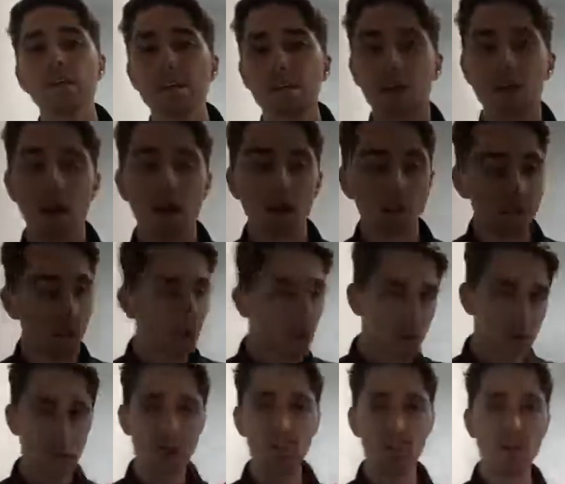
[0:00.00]
I'll
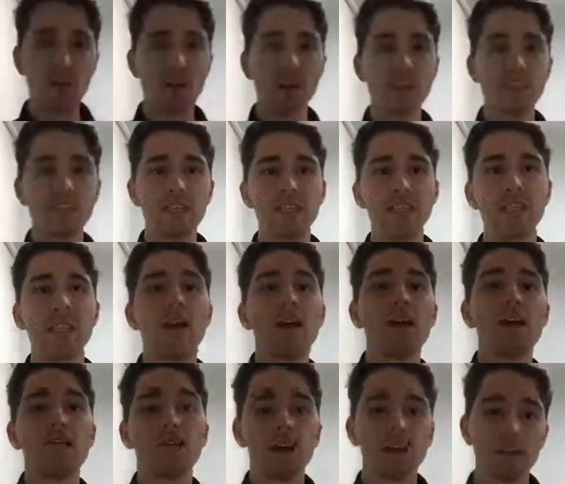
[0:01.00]
quit my ranting
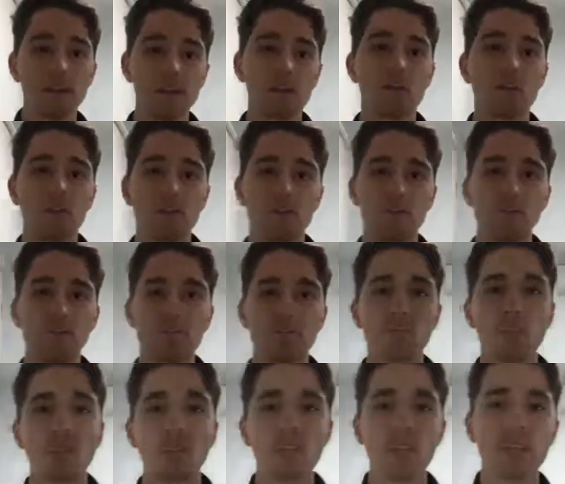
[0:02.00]
there. Let's go through some
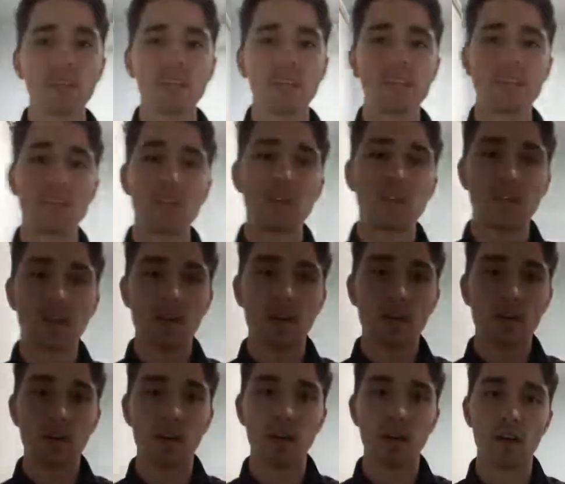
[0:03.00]
comments.
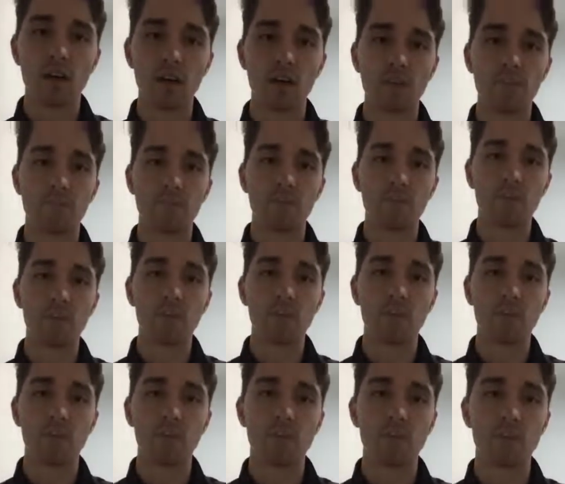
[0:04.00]
Let's
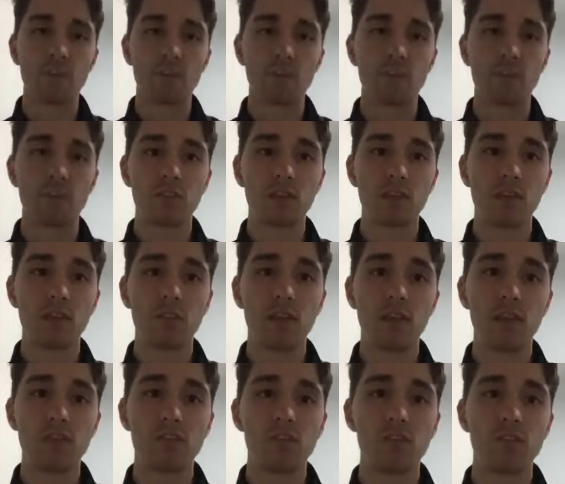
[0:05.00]
go back to the top.
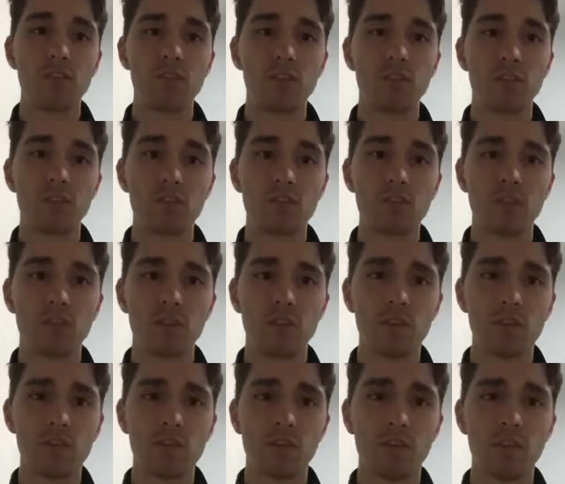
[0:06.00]
As usual, there's
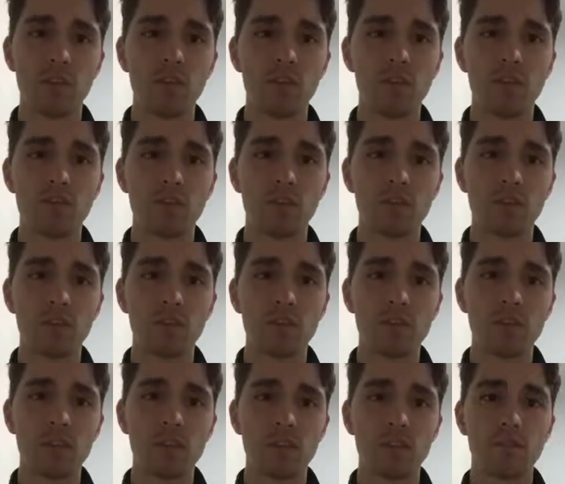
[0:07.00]
always plenty of comments,
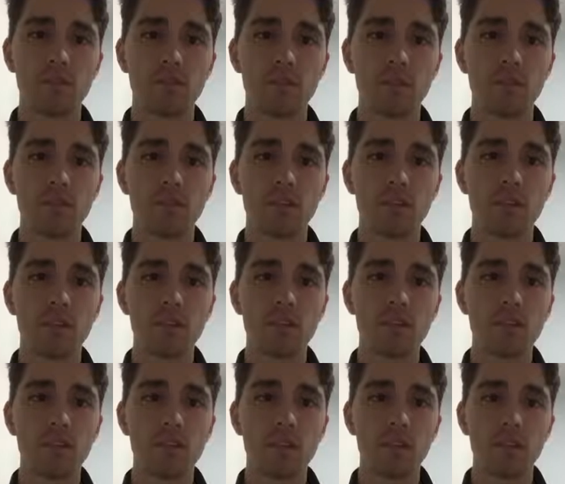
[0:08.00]
so thanks very much,
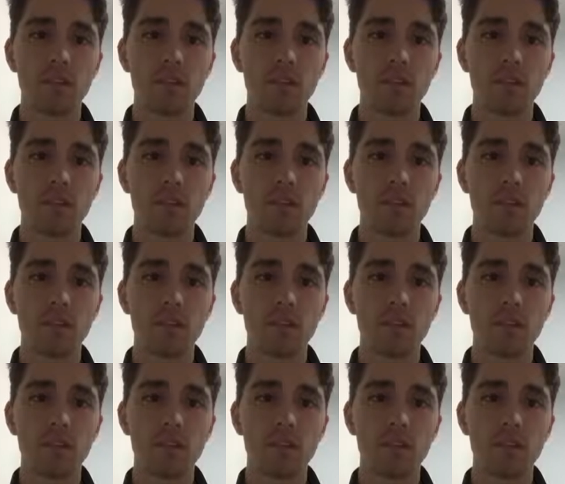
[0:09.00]
guys.